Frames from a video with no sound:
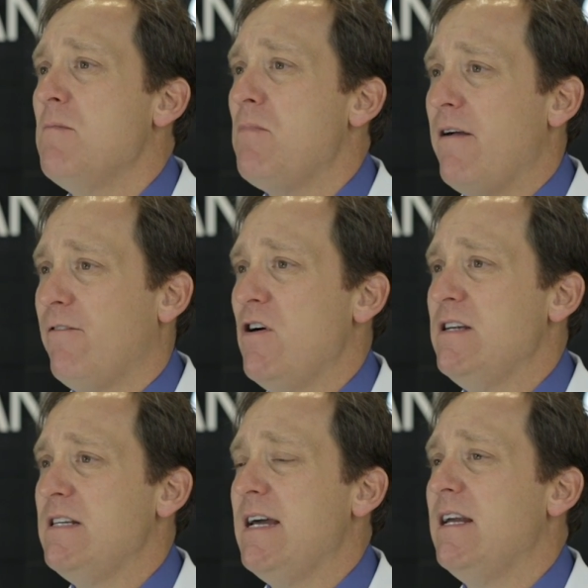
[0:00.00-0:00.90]
By
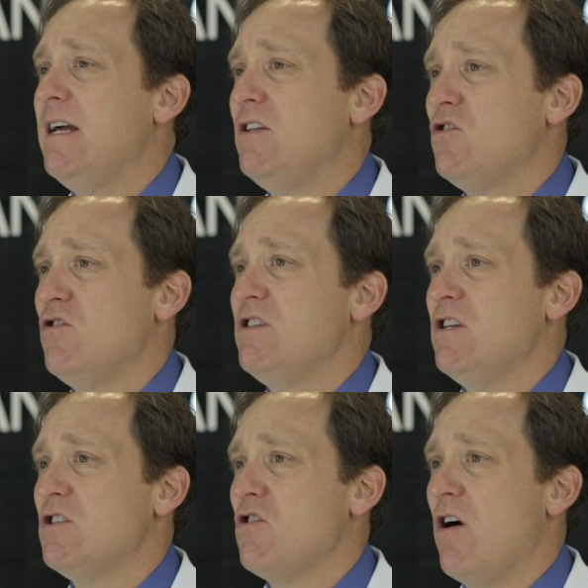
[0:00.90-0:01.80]
freezing it, it turns
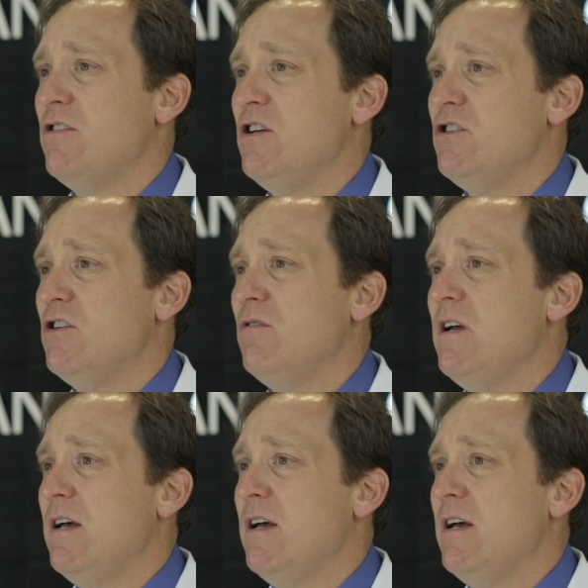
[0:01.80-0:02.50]
into scar tissue.